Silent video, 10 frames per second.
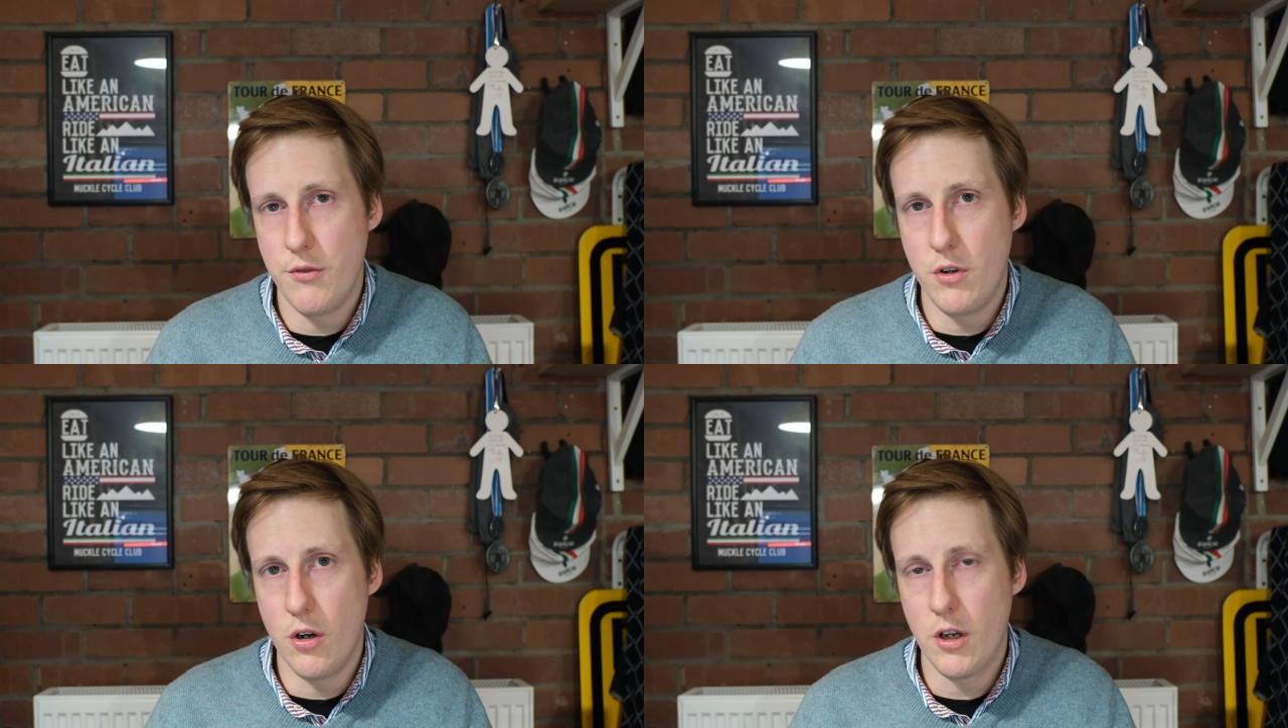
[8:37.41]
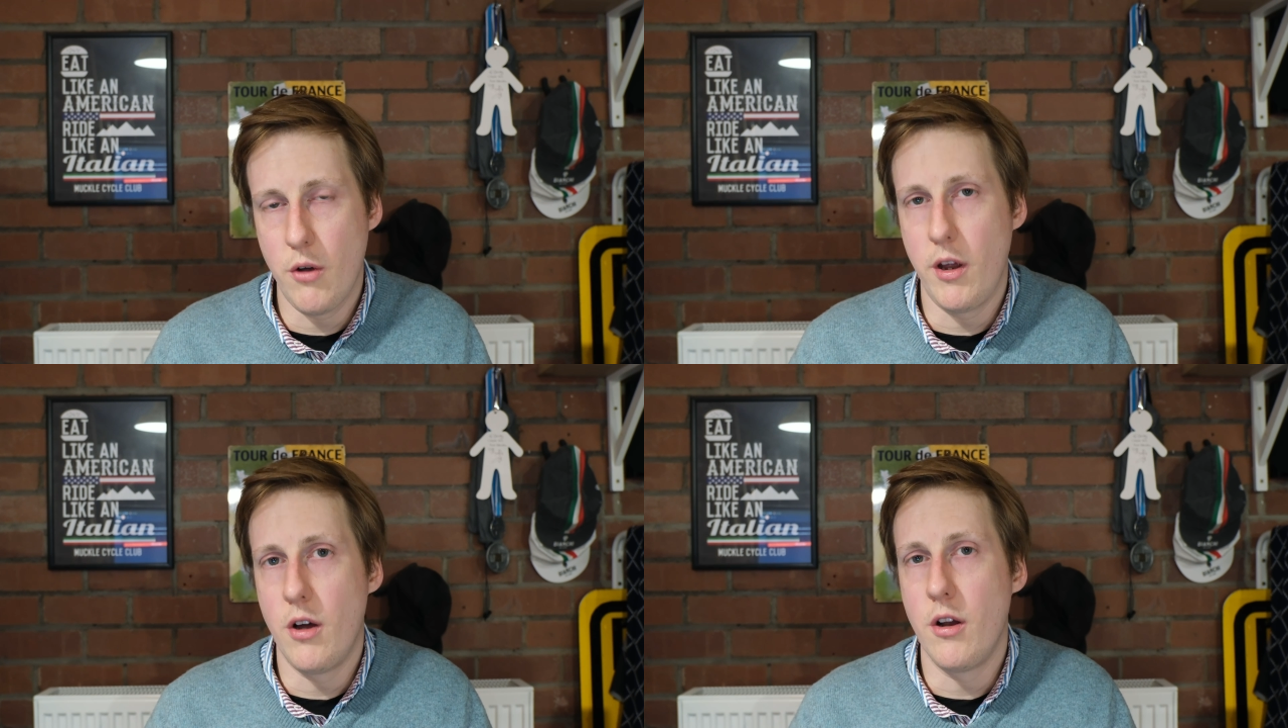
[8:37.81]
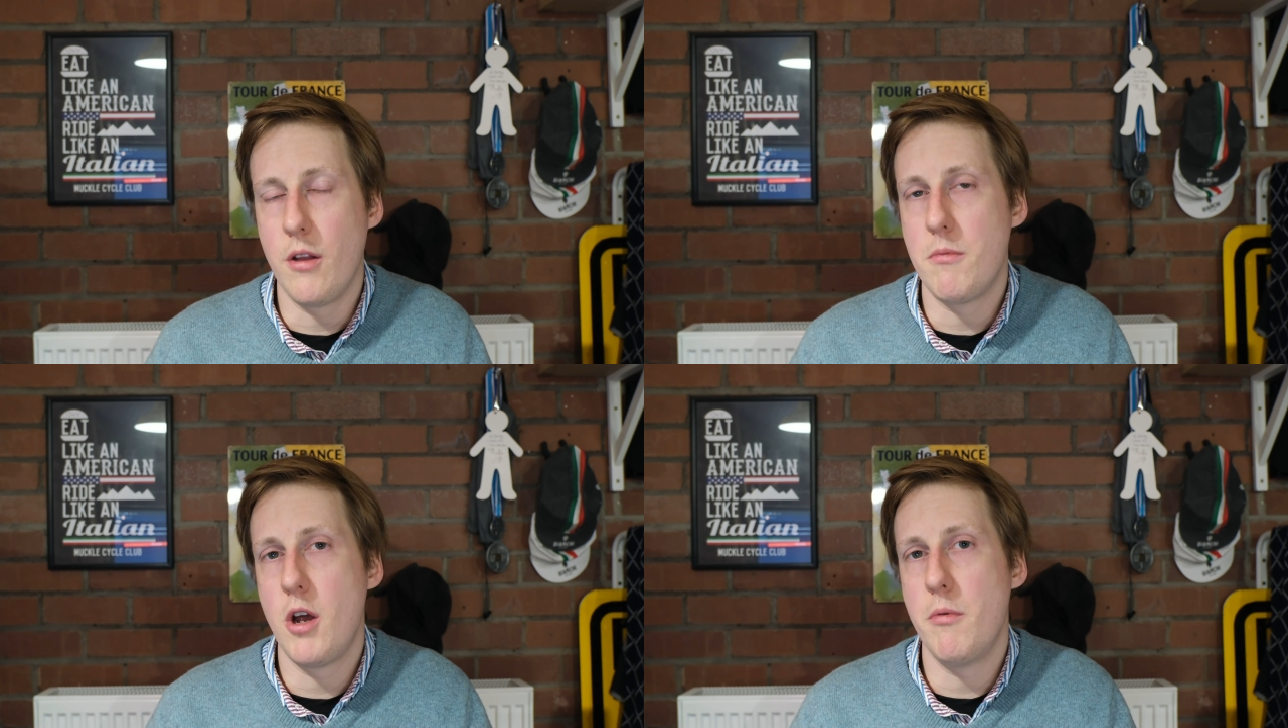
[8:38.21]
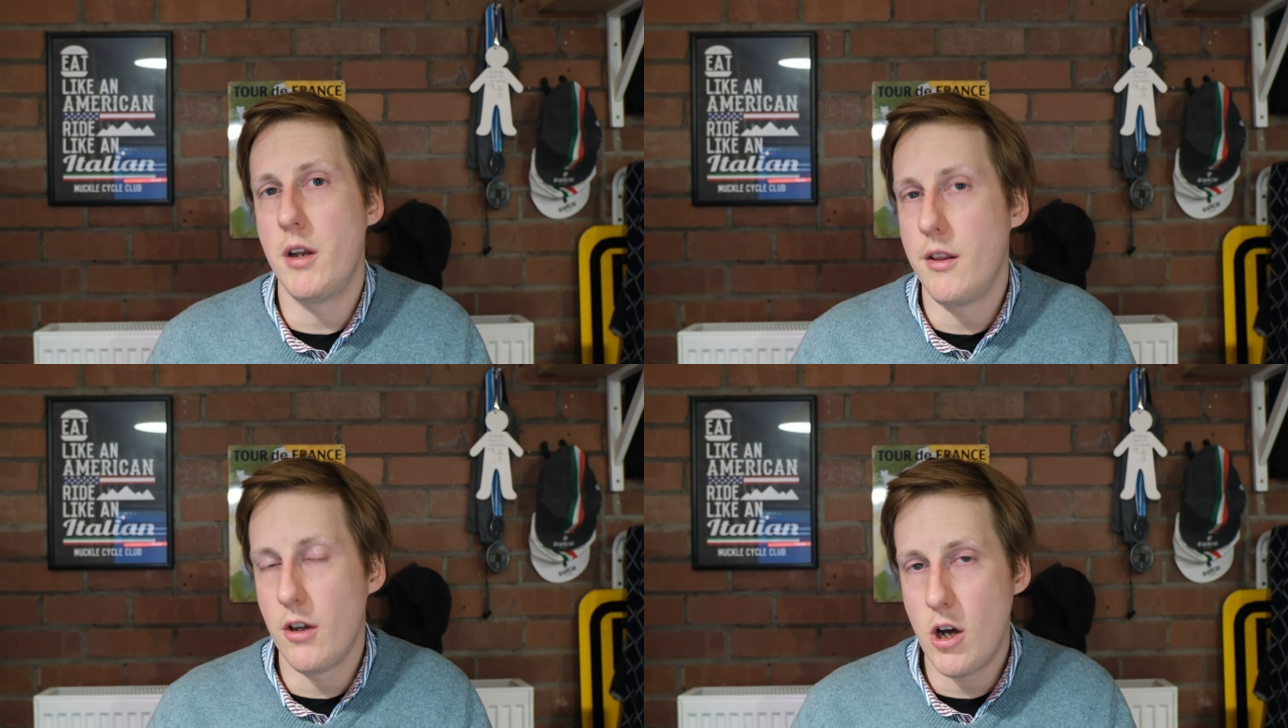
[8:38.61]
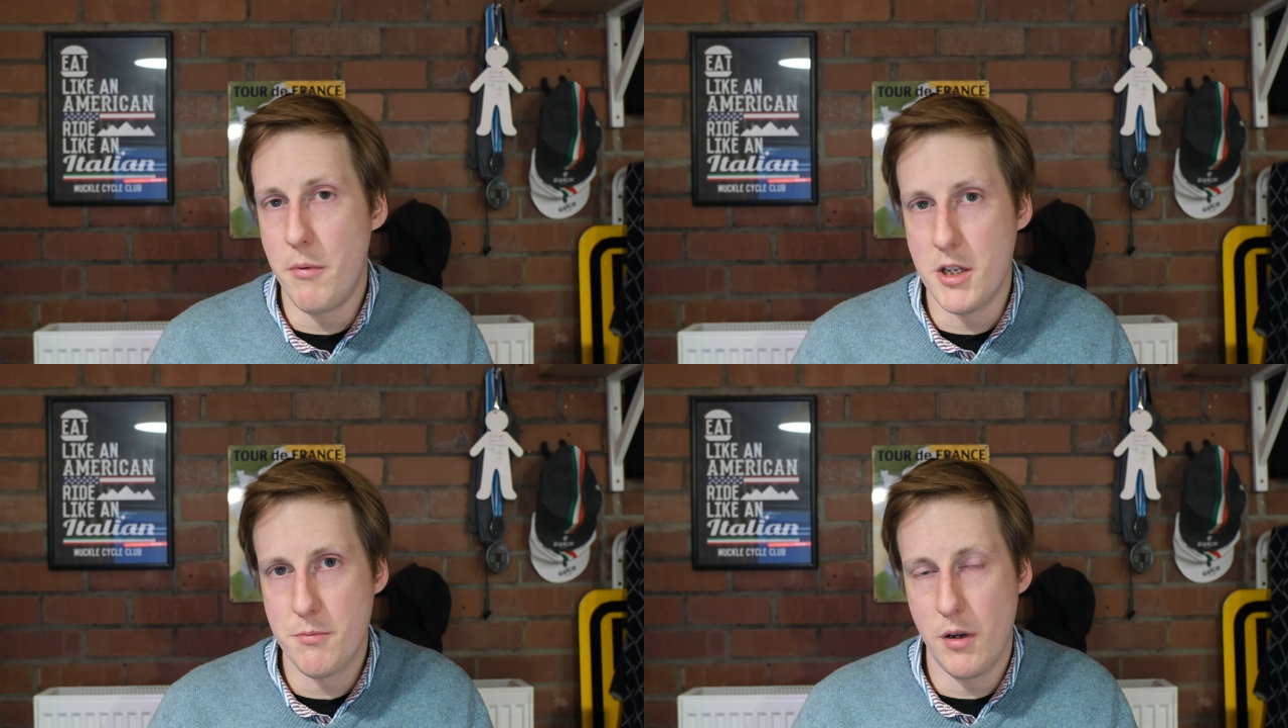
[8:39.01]
you've got going on at the moment in the
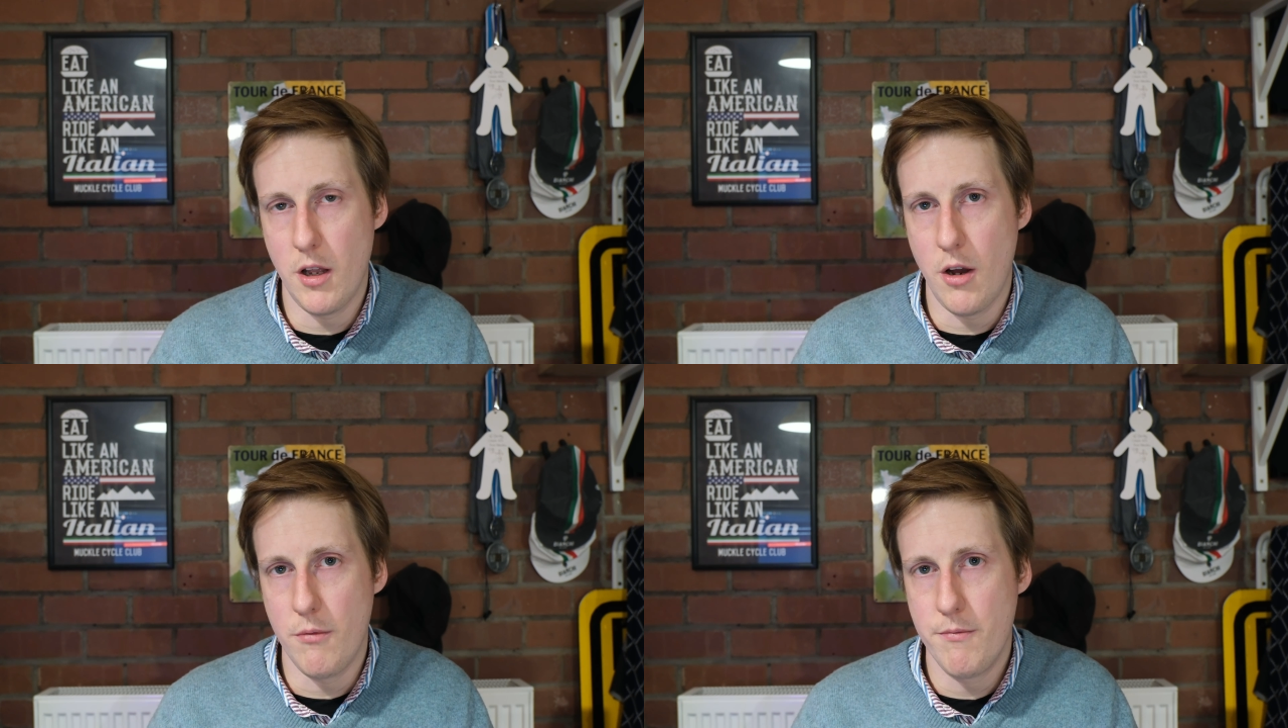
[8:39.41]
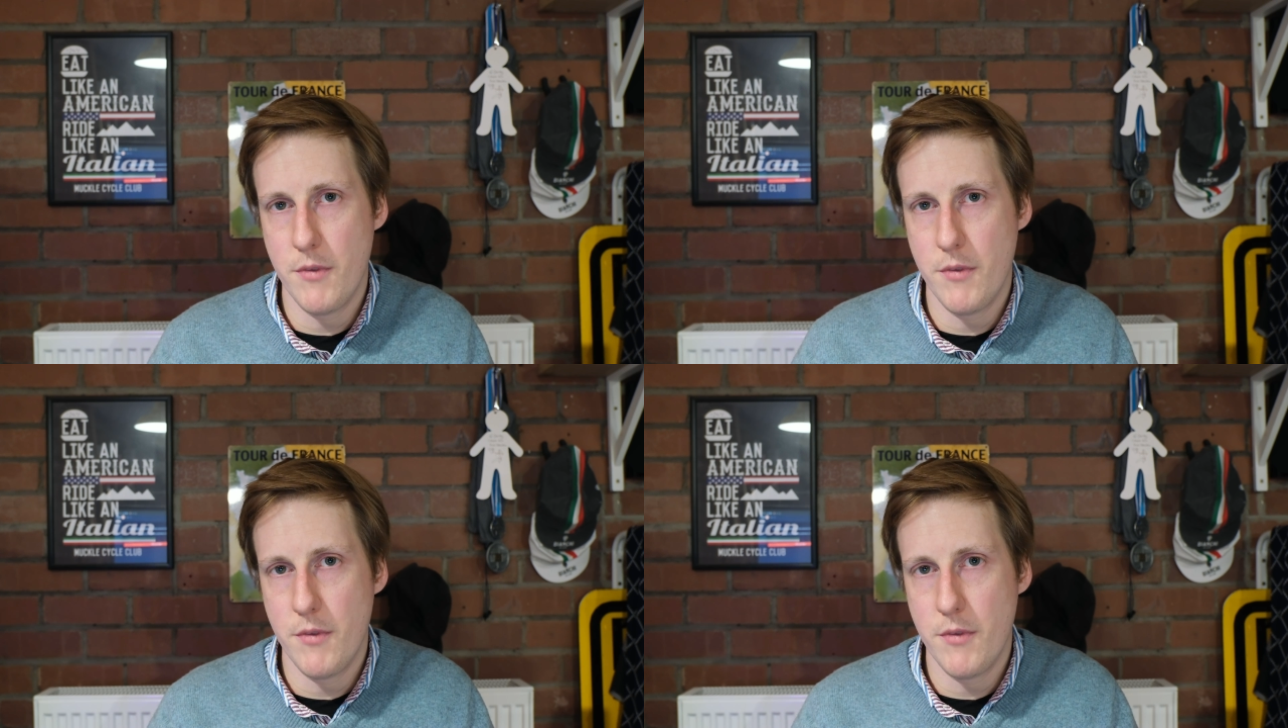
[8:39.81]
comments below.